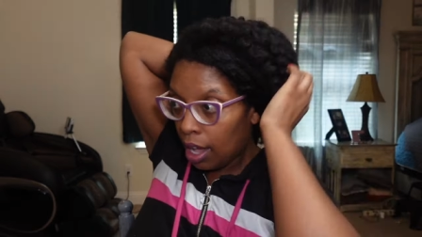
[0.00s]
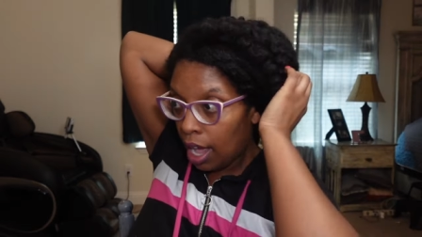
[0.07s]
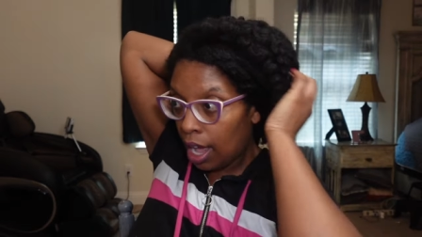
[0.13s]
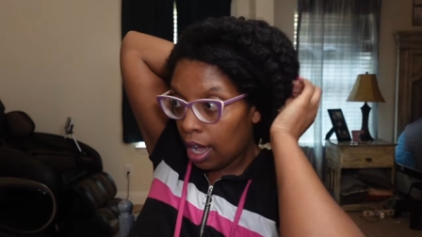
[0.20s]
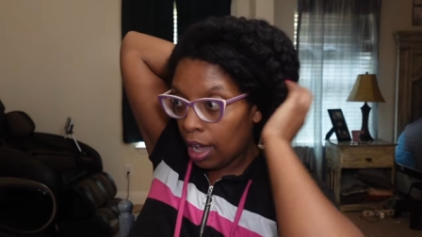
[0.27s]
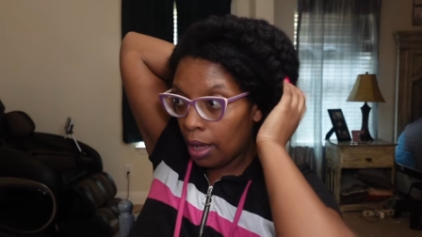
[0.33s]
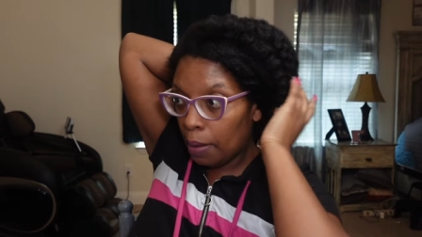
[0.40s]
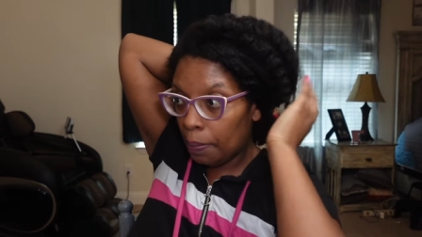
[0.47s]

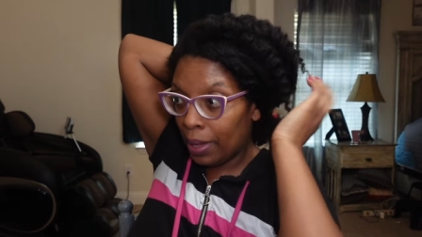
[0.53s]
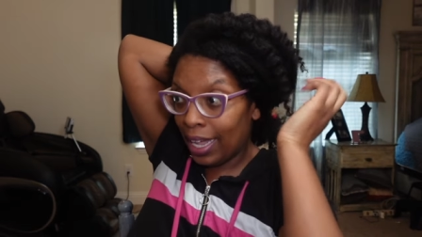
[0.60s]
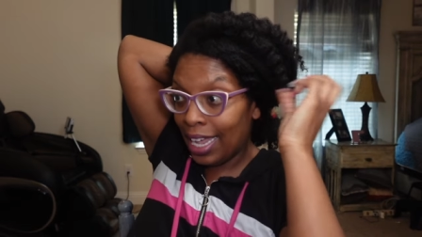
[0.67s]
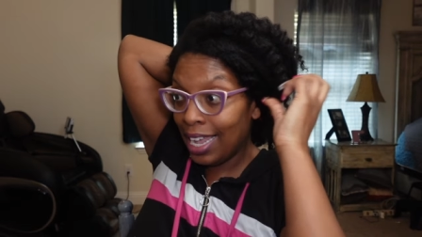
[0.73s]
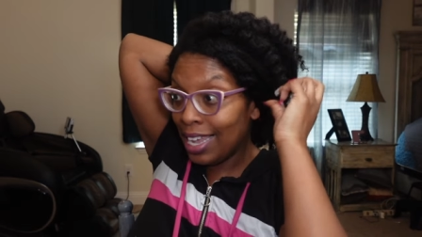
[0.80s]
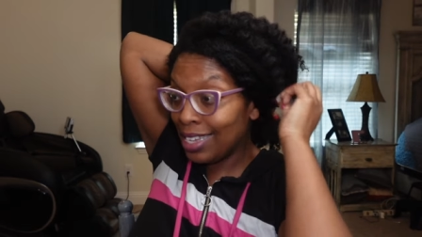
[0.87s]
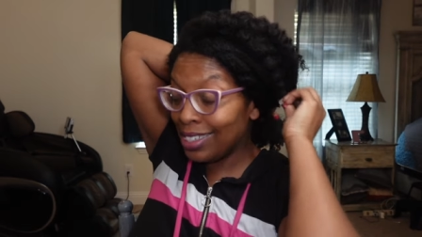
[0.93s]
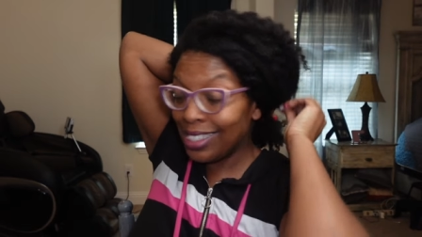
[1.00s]
Um, but
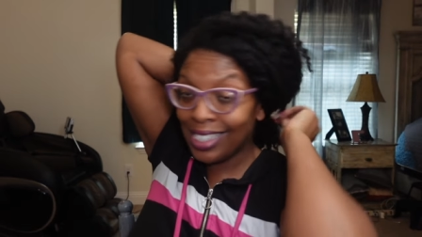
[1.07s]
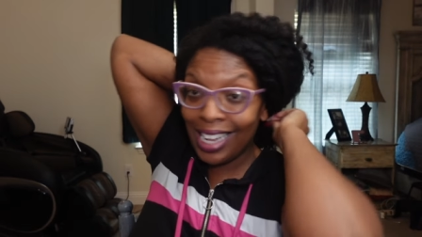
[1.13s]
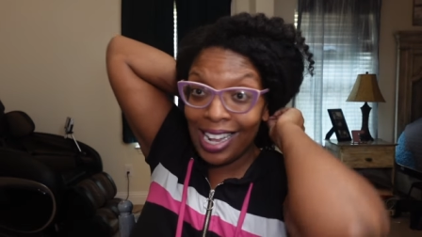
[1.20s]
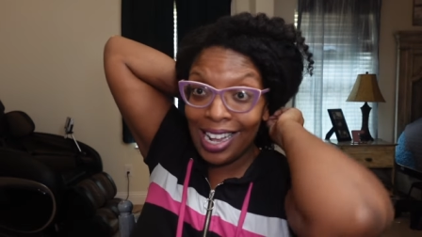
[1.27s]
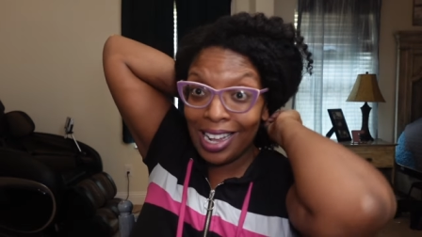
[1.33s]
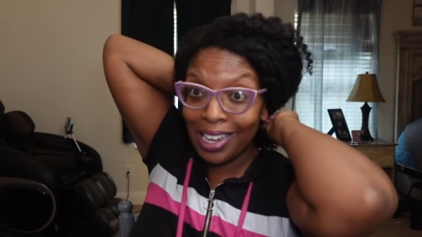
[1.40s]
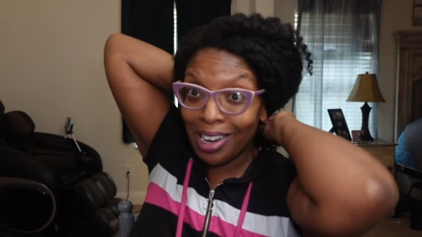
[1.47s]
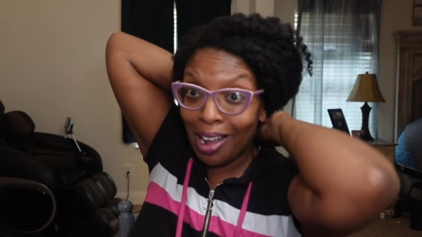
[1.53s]
he can
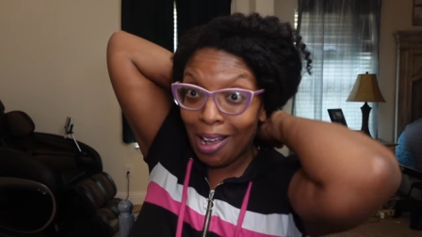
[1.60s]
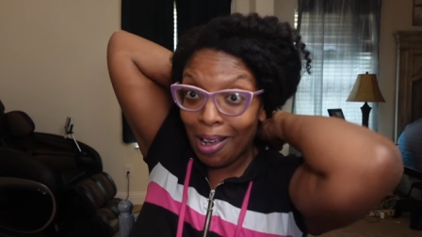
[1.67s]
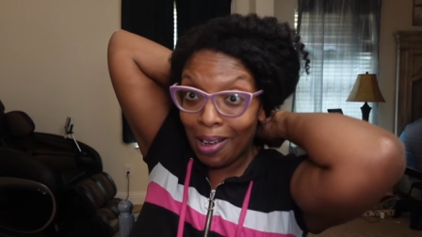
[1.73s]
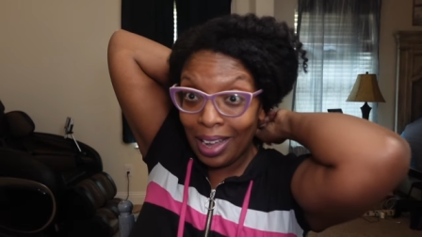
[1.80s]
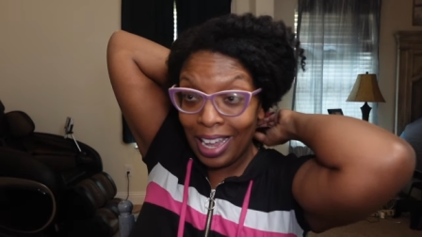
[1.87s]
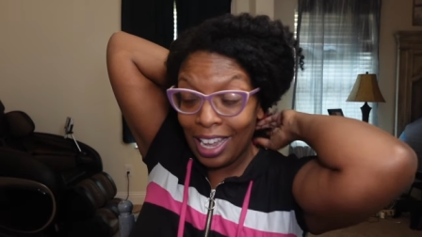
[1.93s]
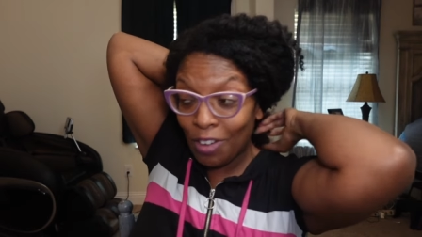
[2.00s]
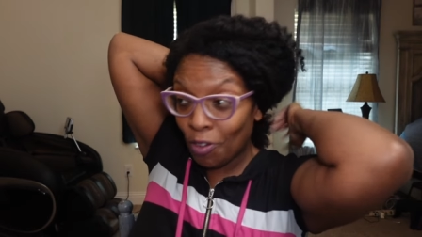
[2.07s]
sing,
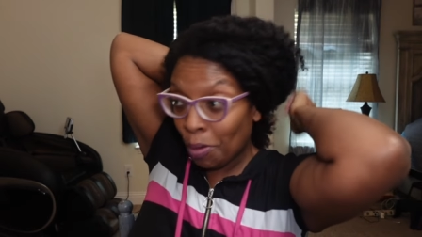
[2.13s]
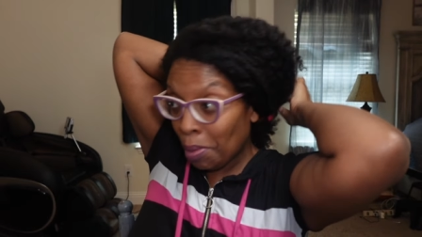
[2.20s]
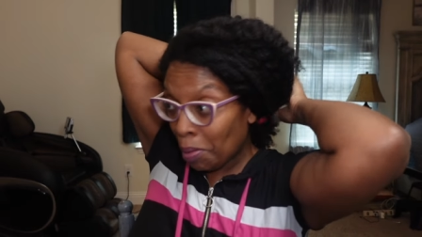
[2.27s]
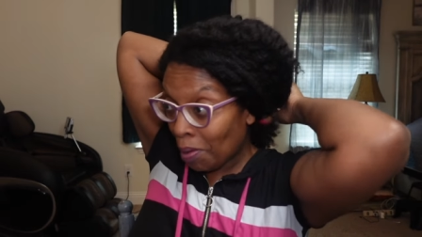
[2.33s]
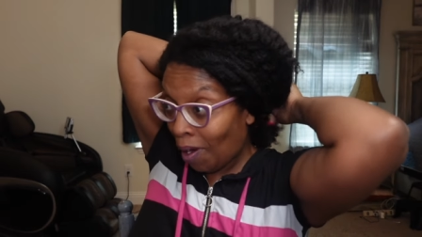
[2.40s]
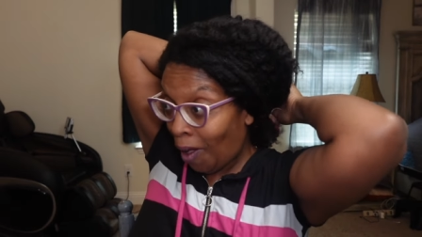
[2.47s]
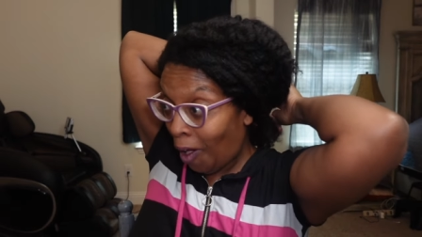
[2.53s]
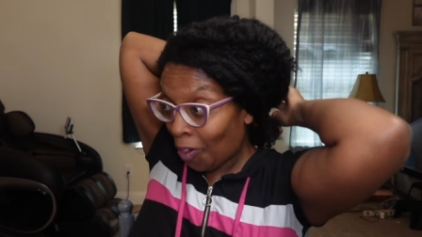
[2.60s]
y'all. He can
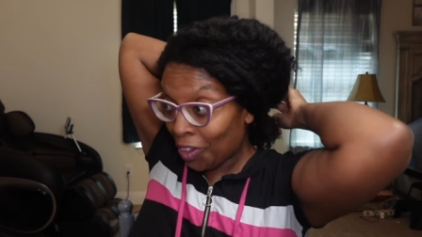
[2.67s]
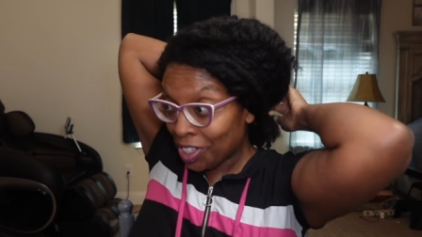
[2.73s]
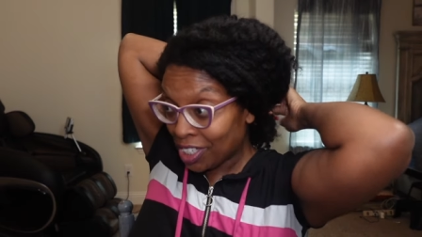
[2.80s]
remember all the